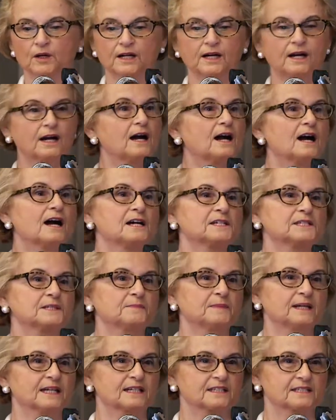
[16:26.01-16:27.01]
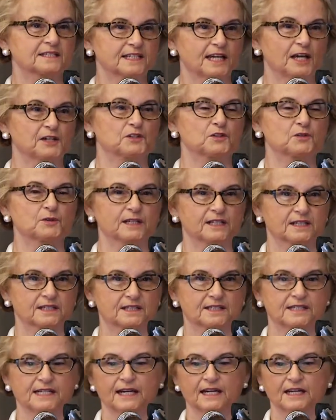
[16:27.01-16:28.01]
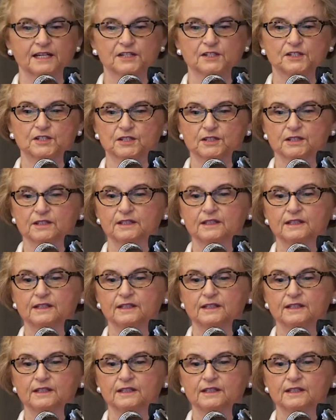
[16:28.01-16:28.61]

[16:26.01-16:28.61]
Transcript: cosmic-centric stage.